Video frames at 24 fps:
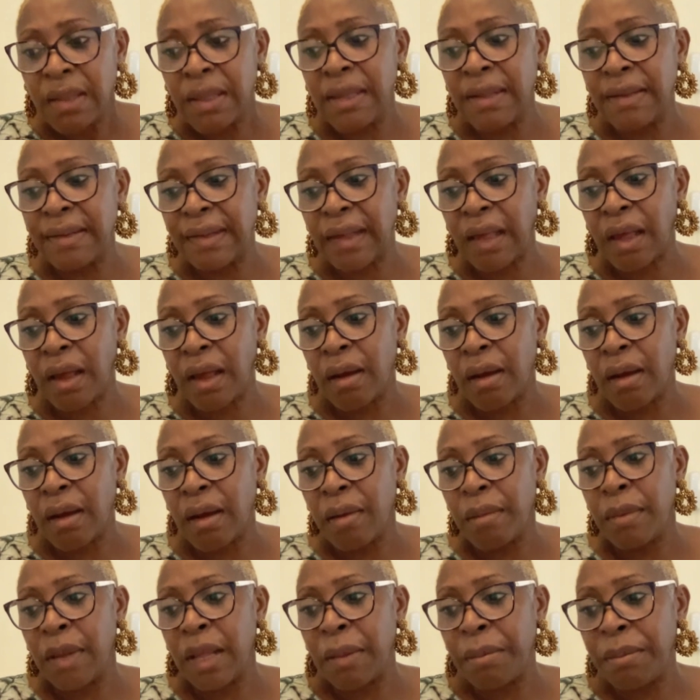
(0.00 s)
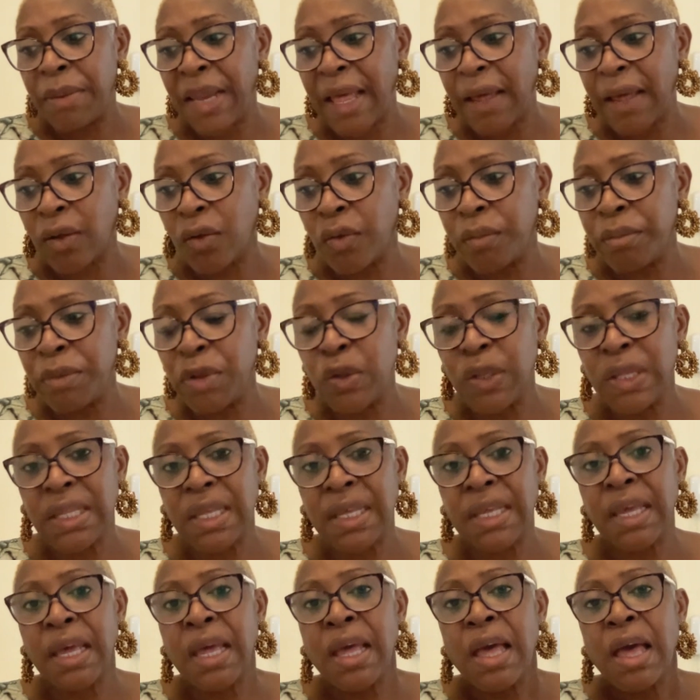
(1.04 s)
These are Black
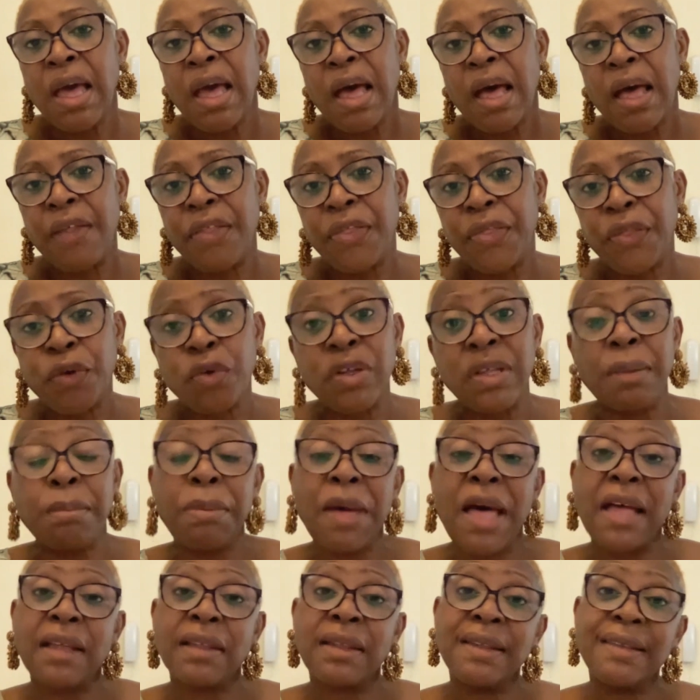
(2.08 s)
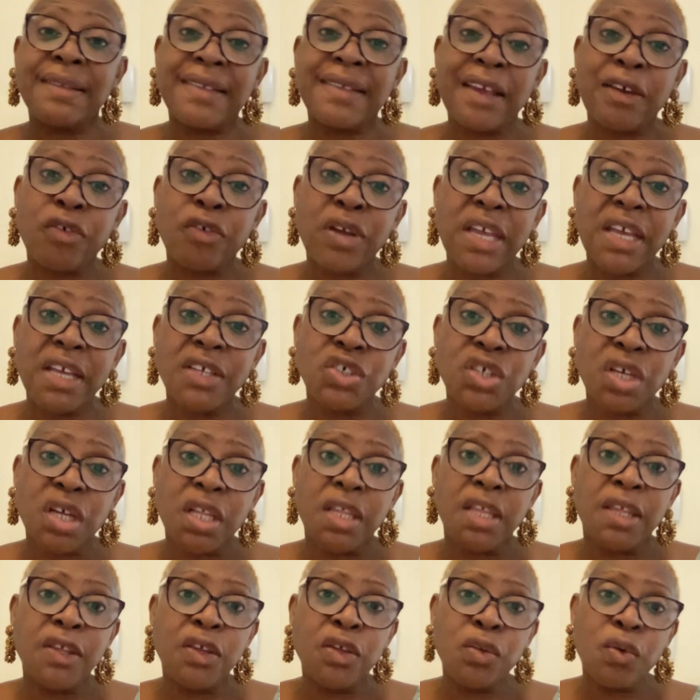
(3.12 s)
community. A third impact is segregation.
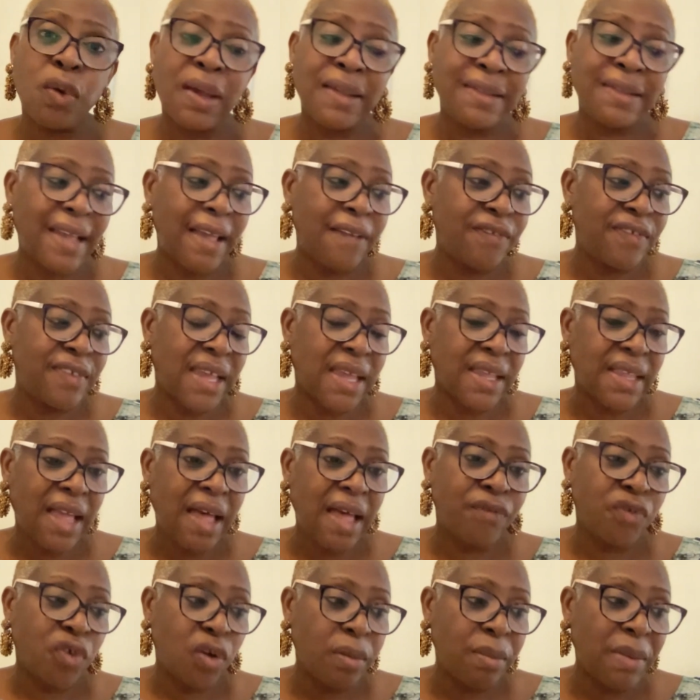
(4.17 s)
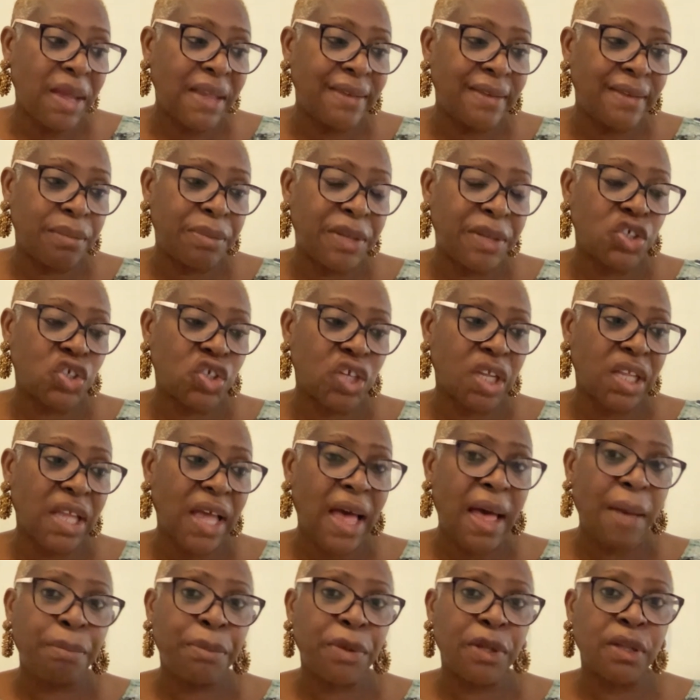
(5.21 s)
As I've said, after emancipation
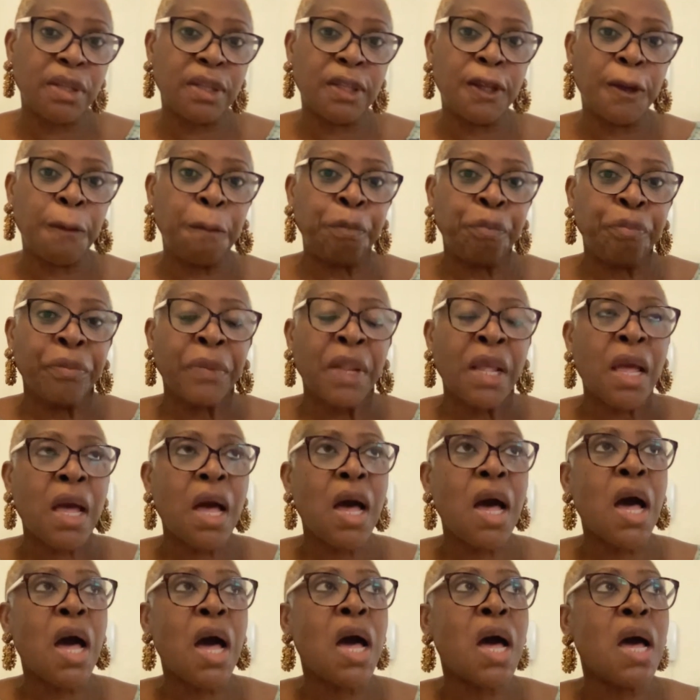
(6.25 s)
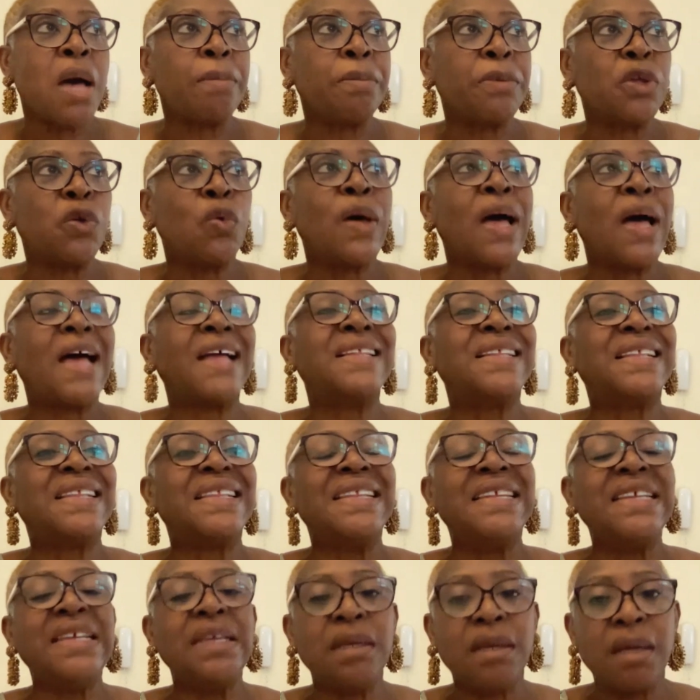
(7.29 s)
happened, you had
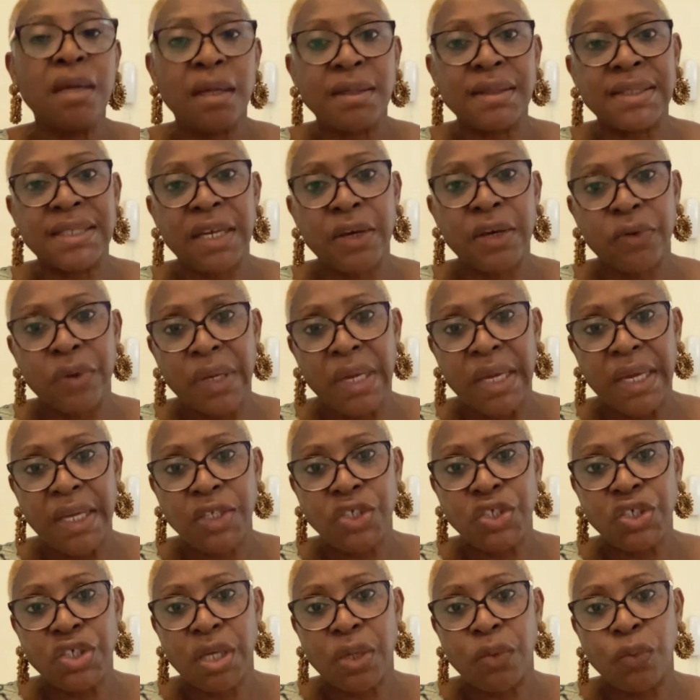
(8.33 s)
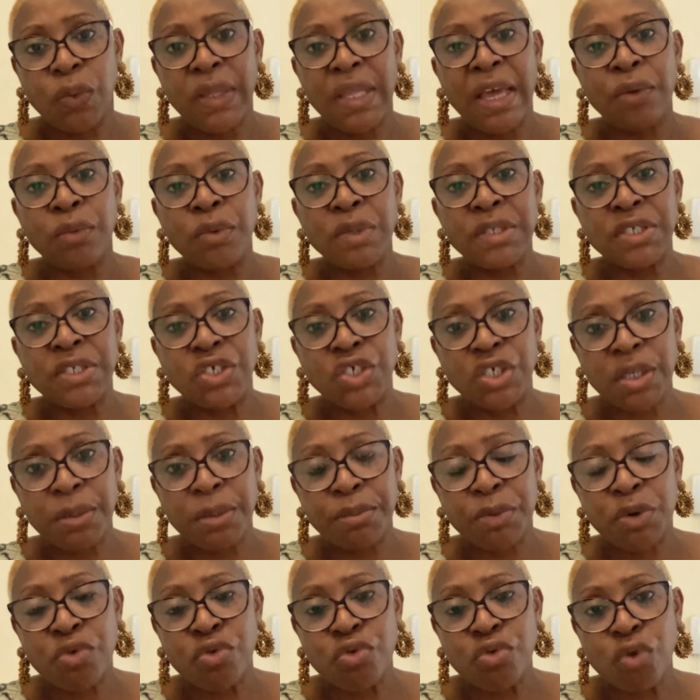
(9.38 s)
legal segregation, whether it was
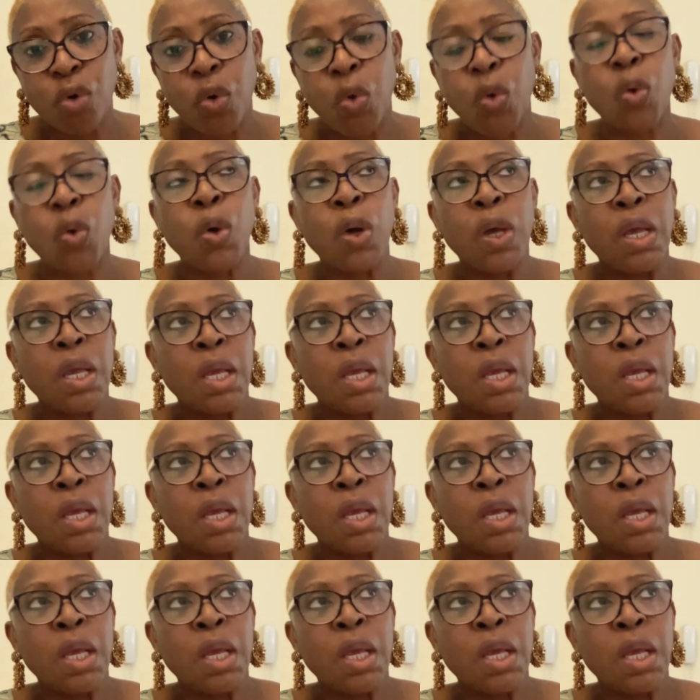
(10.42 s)
Jim Crow